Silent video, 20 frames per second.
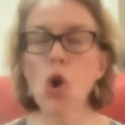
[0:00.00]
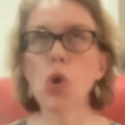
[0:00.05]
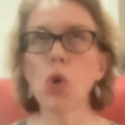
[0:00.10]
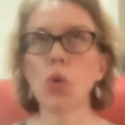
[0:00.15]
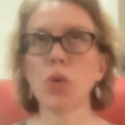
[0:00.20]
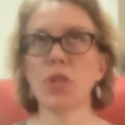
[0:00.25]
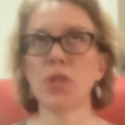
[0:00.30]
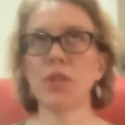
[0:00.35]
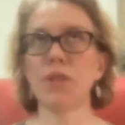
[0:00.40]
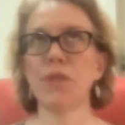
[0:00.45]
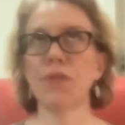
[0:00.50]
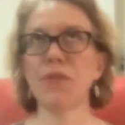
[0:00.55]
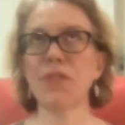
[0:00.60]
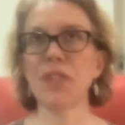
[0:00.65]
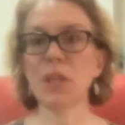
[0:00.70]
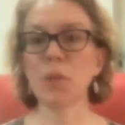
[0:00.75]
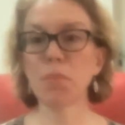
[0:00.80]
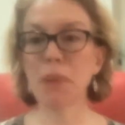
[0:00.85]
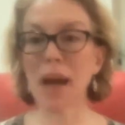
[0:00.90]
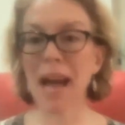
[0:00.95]
or to
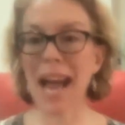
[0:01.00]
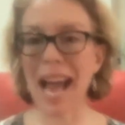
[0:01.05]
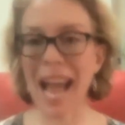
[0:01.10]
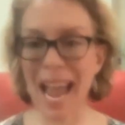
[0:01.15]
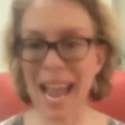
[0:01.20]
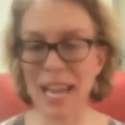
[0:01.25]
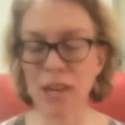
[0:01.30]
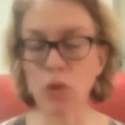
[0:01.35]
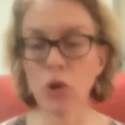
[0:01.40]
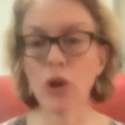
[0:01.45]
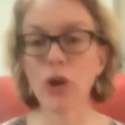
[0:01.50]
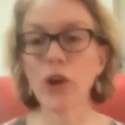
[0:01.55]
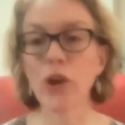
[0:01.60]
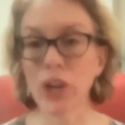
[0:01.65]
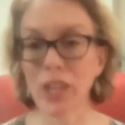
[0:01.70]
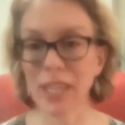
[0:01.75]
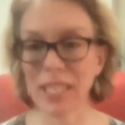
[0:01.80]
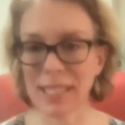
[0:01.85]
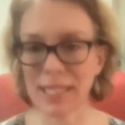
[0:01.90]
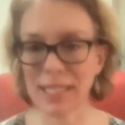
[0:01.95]
feel pain or
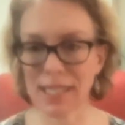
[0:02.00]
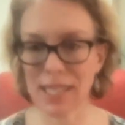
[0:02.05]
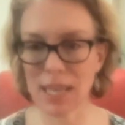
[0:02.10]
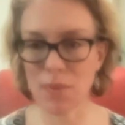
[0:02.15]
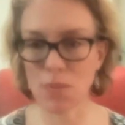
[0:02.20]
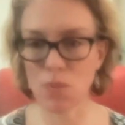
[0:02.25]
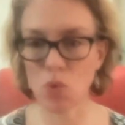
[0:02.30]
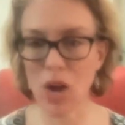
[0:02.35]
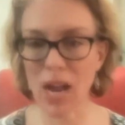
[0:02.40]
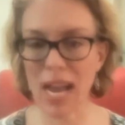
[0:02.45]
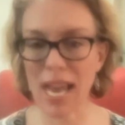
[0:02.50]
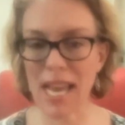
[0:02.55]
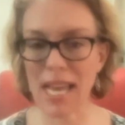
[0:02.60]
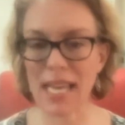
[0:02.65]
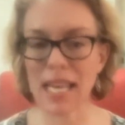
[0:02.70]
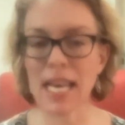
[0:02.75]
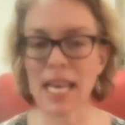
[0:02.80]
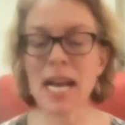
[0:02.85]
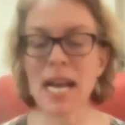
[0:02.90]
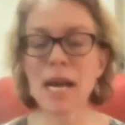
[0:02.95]
hurt in some
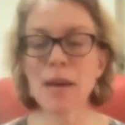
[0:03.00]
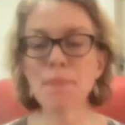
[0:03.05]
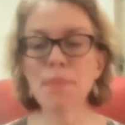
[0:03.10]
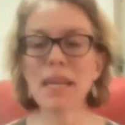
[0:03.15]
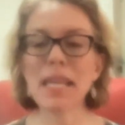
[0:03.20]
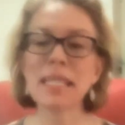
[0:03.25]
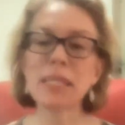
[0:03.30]
way. But